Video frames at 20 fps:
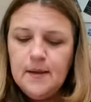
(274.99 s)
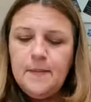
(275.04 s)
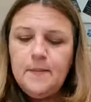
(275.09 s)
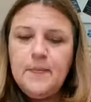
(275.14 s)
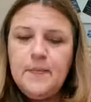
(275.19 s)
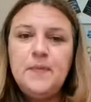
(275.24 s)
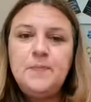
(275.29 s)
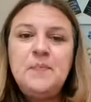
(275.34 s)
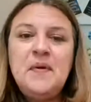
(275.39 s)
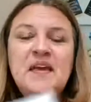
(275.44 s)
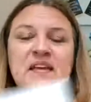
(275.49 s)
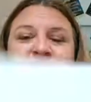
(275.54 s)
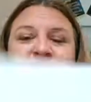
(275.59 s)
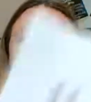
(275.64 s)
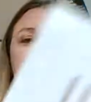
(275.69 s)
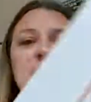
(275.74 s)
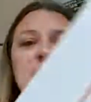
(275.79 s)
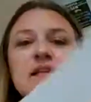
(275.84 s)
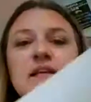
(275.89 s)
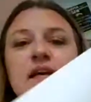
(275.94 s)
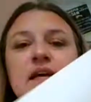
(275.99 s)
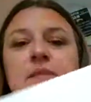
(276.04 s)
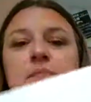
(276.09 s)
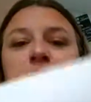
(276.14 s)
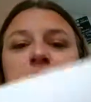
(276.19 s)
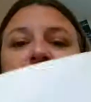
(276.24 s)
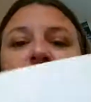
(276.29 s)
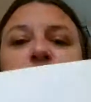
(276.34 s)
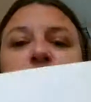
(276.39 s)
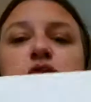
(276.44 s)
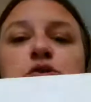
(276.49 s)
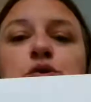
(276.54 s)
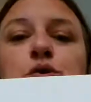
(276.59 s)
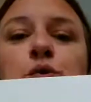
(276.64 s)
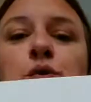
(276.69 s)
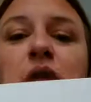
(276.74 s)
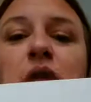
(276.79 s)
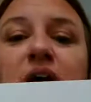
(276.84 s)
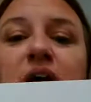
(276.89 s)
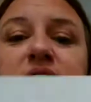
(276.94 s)
but basically it means 2
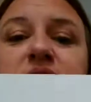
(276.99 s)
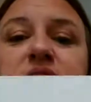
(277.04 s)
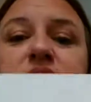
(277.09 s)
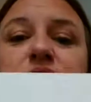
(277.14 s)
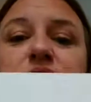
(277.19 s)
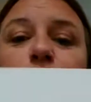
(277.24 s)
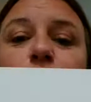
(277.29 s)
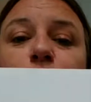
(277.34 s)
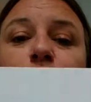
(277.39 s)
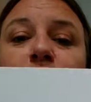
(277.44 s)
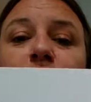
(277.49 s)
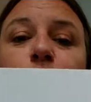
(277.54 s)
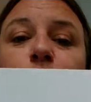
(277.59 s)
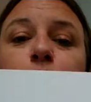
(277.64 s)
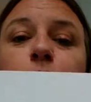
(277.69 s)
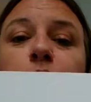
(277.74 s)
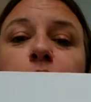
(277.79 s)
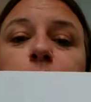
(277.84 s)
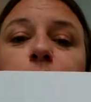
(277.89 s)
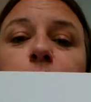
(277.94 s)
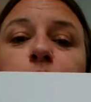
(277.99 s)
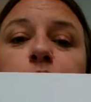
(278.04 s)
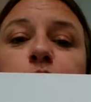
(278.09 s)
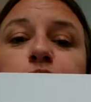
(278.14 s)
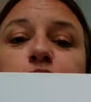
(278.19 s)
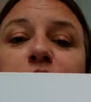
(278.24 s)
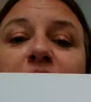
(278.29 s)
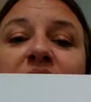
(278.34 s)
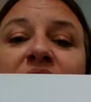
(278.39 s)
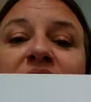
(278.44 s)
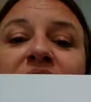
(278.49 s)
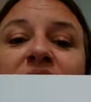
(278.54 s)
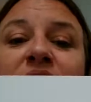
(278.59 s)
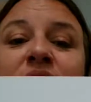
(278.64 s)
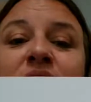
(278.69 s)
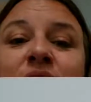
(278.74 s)
lines that look like a railroad track.